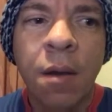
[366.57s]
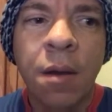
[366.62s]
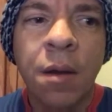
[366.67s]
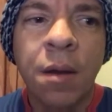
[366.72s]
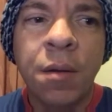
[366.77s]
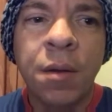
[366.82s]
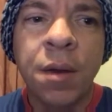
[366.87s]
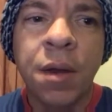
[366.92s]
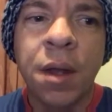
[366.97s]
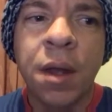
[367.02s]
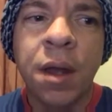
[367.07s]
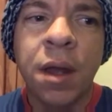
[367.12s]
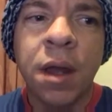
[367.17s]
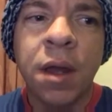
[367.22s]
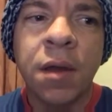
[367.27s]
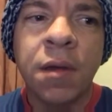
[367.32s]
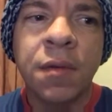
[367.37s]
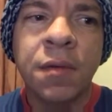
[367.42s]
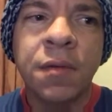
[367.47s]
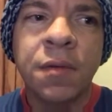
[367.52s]
Oh, and I
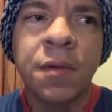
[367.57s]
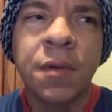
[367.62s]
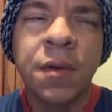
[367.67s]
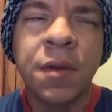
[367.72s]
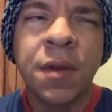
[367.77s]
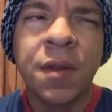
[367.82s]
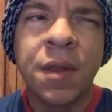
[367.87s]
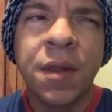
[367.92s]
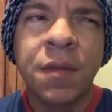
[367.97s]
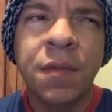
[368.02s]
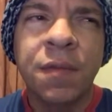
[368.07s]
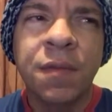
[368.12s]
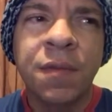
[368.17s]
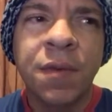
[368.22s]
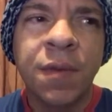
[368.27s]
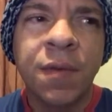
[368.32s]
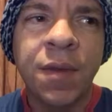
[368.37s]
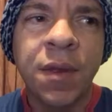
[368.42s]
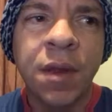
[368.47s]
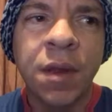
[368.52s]
have, I think,
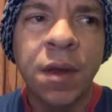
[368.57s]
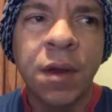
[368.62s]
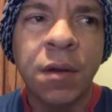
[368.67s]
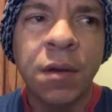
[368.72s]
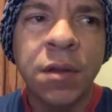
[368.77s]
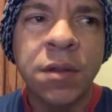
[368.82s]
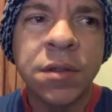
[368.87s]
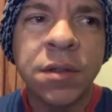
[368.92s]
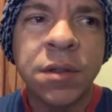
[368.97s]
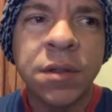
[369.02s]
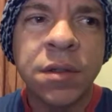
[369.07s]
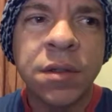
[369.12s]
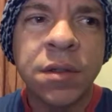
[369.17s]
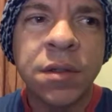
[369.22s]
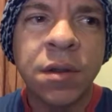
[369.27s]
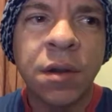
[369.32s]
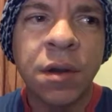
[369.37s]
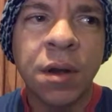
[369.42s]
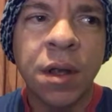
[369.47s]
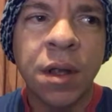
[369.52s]
$15 in
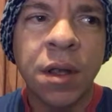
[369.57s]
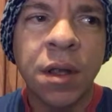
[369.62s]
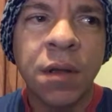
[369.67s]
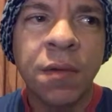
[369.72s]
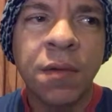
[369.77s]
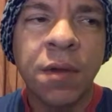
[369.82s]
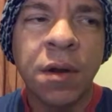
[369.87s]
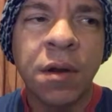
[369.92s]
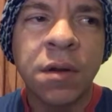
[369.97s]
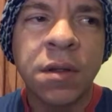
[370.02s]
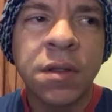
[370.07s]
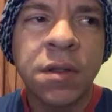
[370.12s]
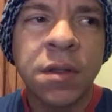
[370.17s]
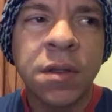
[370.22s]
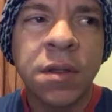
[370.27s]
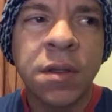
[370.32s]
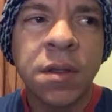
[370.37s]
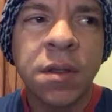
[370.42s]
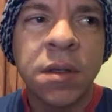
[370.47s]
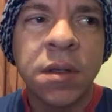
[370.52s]
Target gift cards
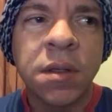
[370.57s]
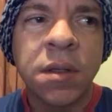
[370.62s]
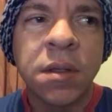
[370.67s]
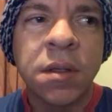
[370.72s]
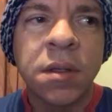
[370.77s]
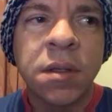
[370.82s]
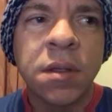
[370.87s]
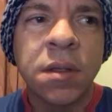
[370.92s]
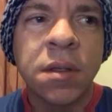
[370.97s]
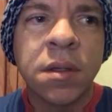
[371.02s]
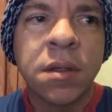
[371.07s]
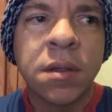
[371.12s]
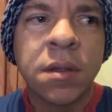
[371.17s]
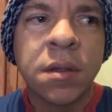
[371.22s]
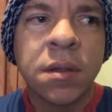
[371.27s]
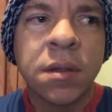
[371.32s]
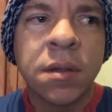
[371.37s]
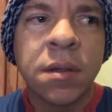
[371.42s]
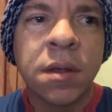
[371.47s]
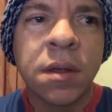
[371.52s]

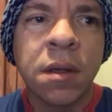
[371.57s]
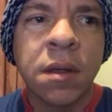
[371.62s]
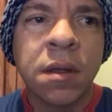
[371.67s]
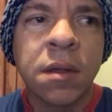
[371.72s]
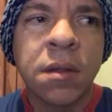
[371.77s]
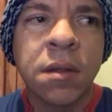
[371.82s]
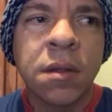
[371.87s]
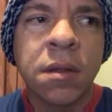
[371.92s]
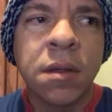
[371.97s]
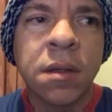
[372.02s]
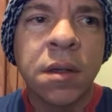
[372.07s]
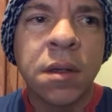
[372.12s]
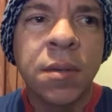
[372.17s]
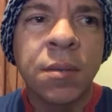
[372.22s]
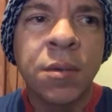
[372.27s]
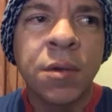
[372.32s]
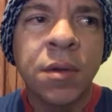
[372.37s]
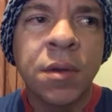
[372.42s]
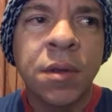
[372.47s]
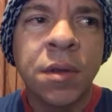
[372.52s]
that
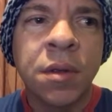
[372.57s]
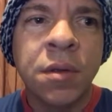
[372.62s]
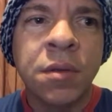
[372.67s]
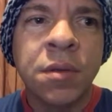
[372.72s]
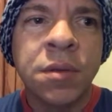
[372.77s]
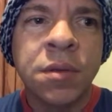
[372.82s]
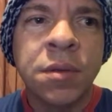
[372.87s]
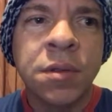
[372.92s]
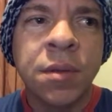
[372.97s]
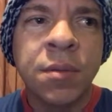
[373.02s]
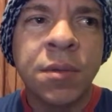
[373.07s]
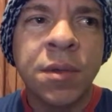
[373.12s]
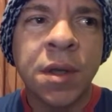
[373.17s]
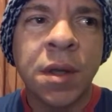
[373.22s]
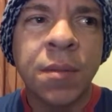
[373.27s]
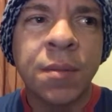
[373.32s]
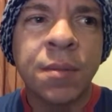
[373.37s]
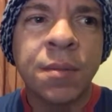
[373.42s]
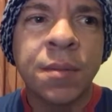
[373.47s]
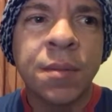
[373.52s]
I'm going to use
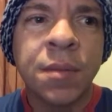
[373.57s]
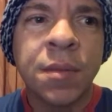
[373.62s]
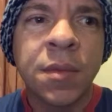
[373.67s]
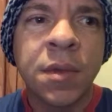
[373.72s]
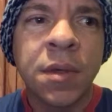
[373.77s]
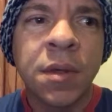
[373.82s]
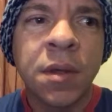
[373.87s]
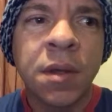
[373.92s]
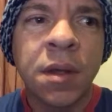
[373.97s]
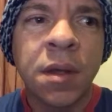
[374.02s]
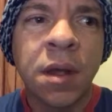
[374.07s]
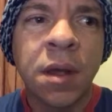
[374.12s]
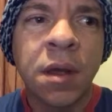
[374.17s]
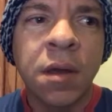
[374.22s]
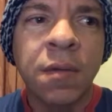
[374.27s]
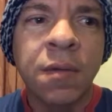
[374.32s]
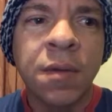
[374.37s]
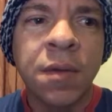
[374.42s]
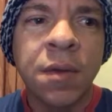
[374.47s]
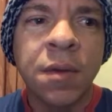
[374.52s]
sometime. And then I
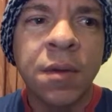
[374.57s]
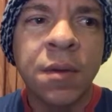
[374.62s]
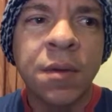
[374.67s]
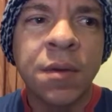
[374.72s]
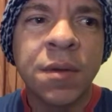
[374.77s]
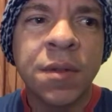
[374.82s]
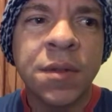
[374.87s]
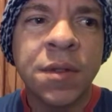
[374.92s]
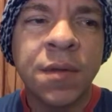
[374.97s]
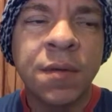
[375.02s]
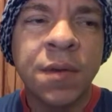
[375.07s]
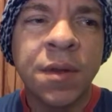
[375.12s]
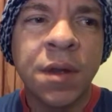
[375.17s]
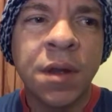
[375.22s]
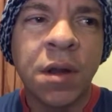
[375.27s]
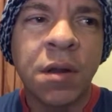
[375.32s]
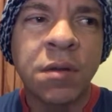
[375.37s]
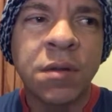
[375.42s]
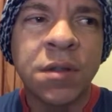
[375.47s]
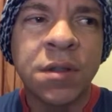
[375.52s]
have the
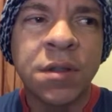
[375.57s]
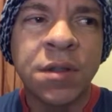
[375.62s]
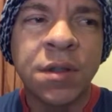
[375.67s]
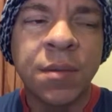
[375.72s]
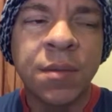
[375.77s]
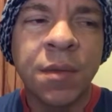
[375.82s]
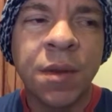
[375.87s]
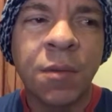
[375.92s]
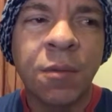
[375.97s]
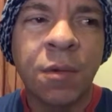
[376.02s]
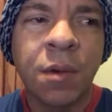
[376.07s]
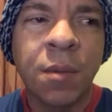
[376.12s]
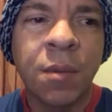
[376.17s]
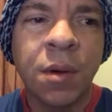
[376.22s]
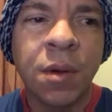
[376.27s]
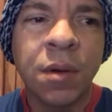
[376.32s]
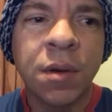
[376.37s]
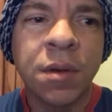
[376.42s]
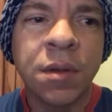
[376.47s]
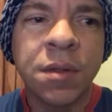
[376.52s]
$17 and something at
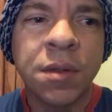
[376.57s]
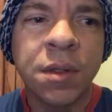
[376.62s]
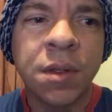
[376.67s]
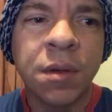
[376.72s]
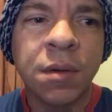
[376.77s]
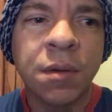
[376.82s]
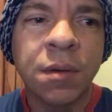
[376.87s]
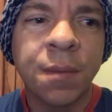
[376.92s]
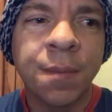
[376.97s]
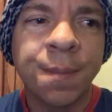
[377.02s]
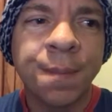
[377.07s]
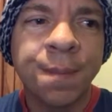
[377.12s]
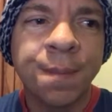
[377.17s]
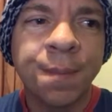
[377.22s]
Walmart still.